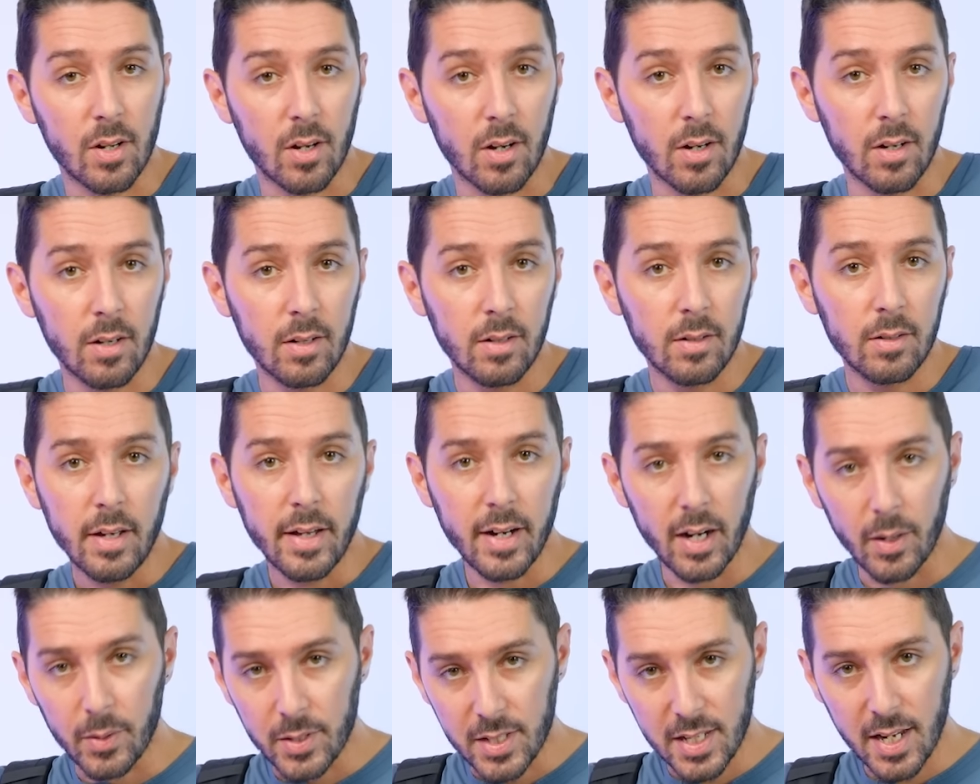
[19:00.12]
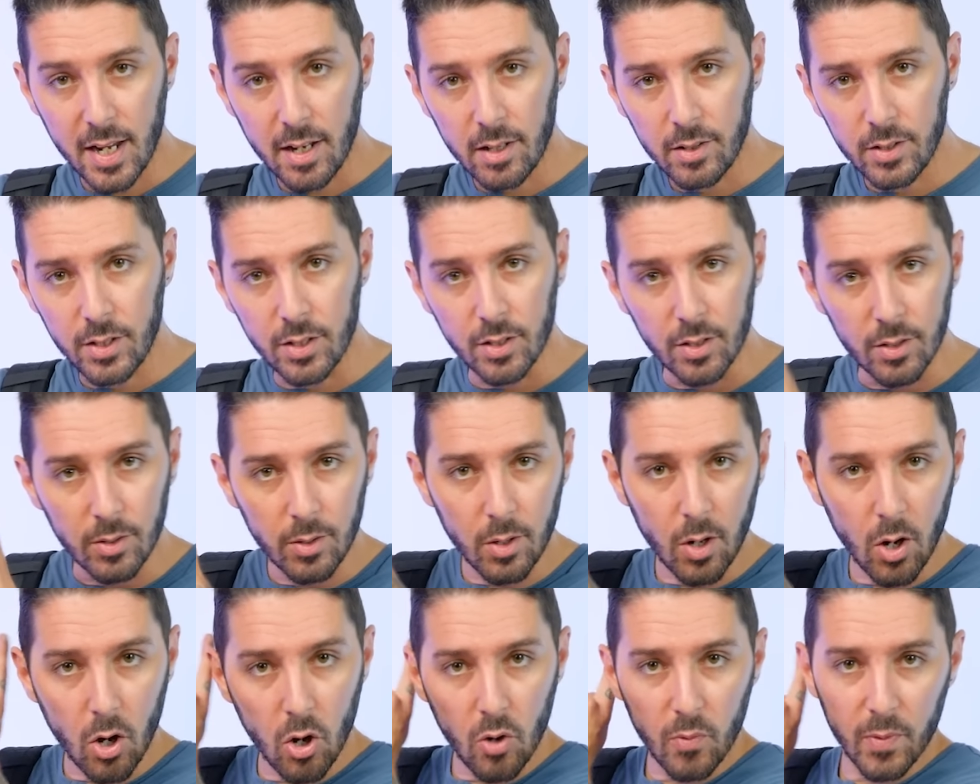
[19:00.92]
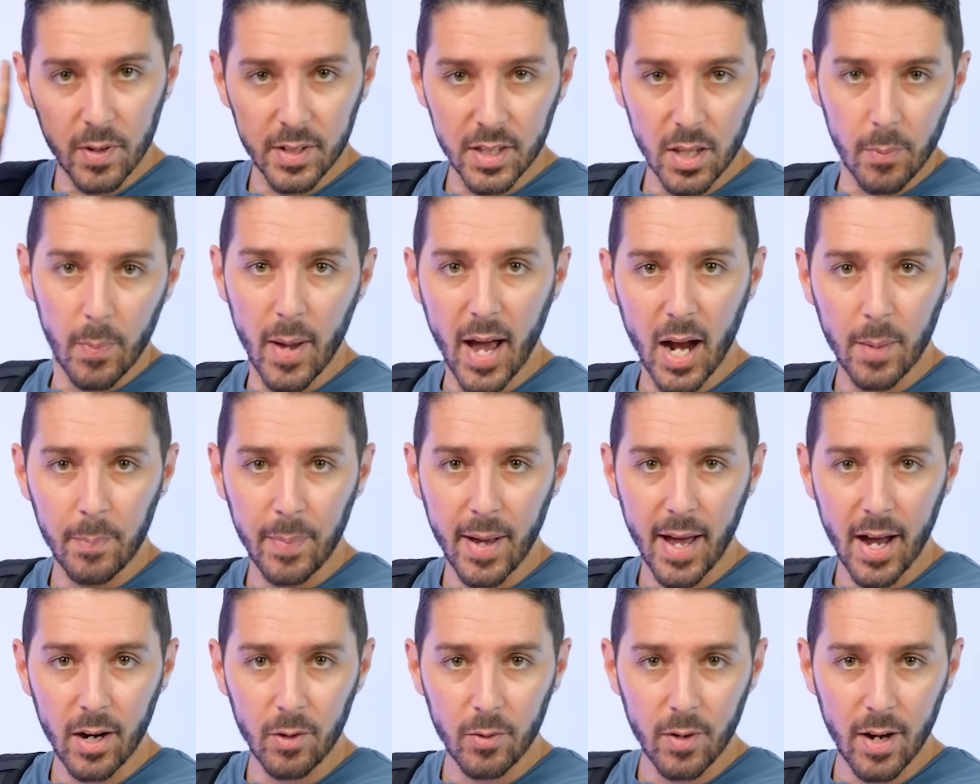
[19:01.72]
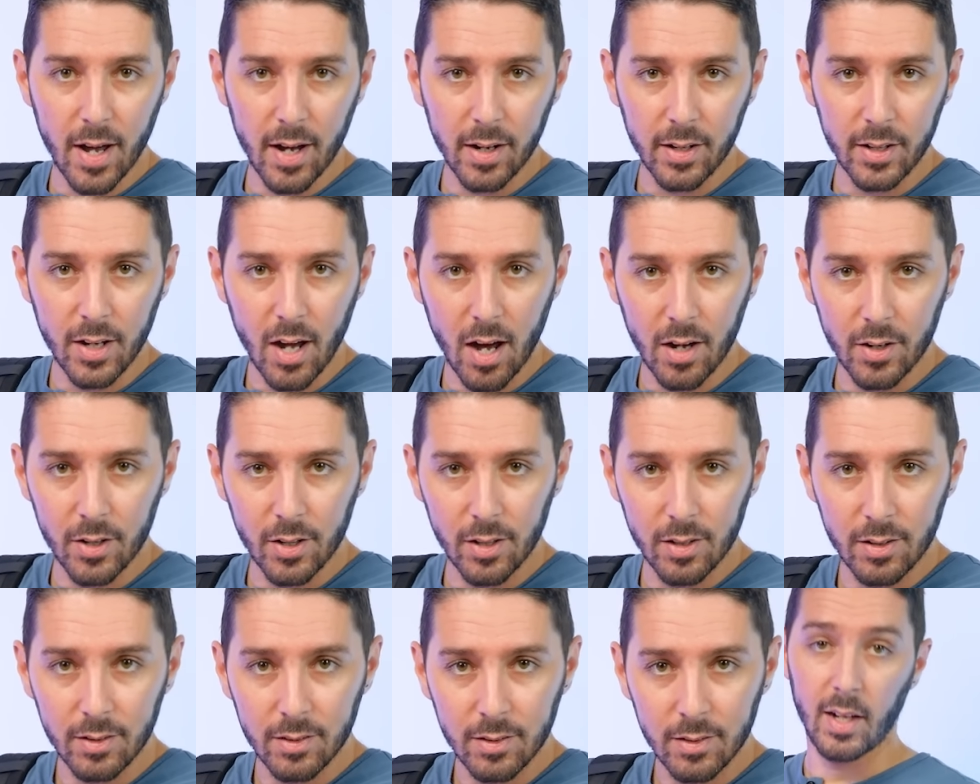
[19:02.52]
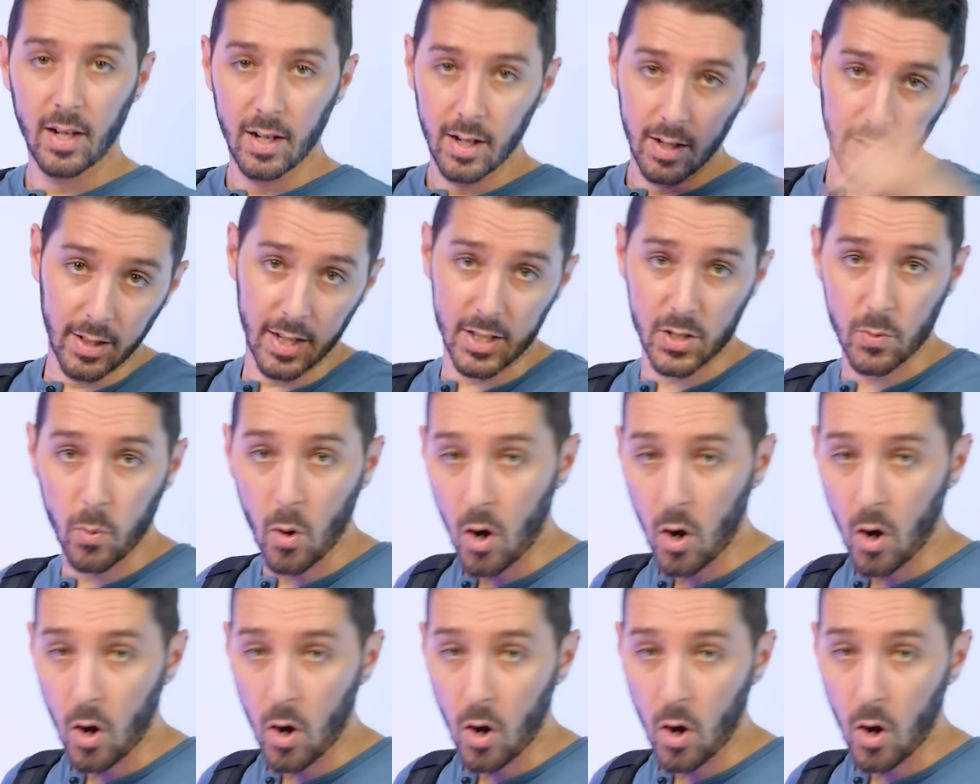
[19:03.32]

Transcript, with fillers: are, and I'll tell you over at the backpack rack yonder. Let's